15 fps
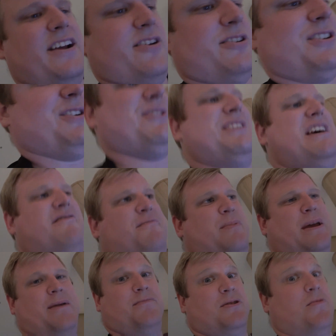here until 7
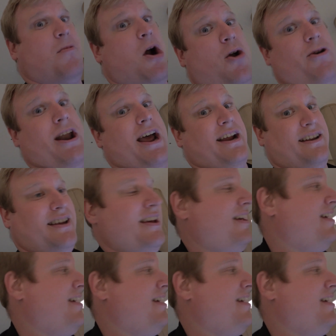p.m. tomorrow night.